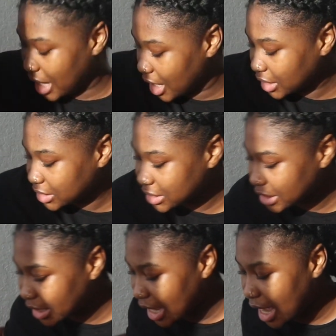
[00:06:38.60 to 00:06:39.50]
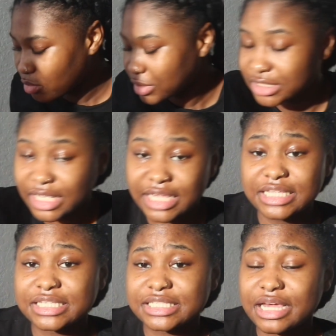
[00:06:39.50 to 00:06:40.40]
Honestly, I would say
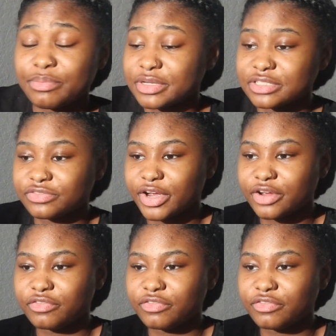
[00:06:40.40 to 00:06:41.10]
this step is very,